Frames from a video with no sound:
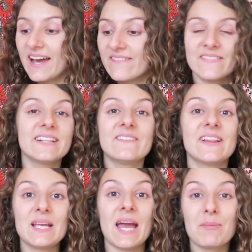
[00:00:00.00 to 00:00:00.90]
I'm
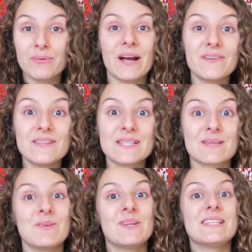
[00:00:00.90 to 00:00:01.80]
really proud of this
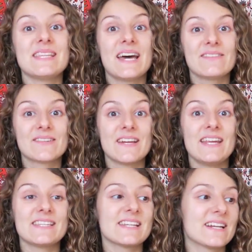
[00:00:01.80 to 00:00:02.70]
community that I've
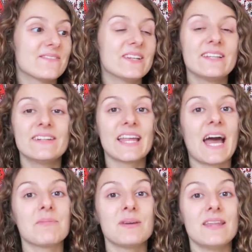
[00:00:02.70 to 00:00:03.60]
created, and I'm really
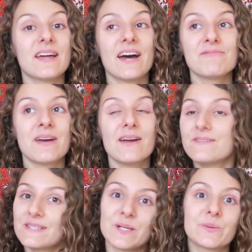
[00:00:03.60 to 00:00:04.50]
happy that I've met every
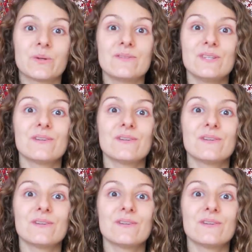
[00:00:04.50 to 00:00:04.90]
single one of you.